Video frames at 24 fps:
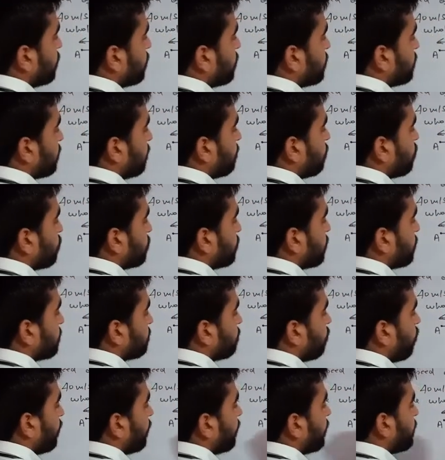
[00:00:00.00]
Suppose this
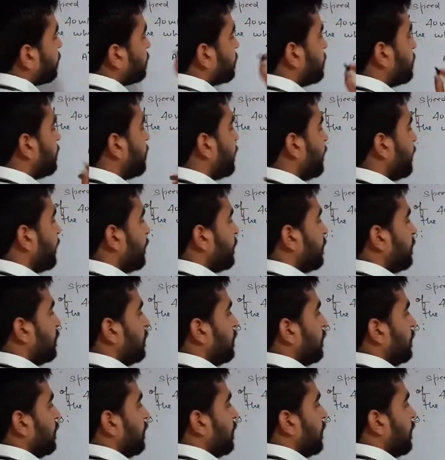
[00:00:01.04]
point is D
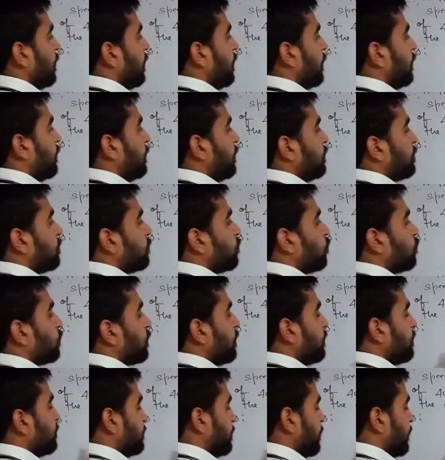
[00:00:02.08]
and
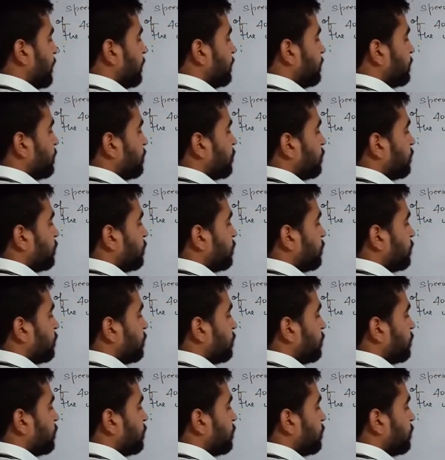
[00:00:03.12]
total is S.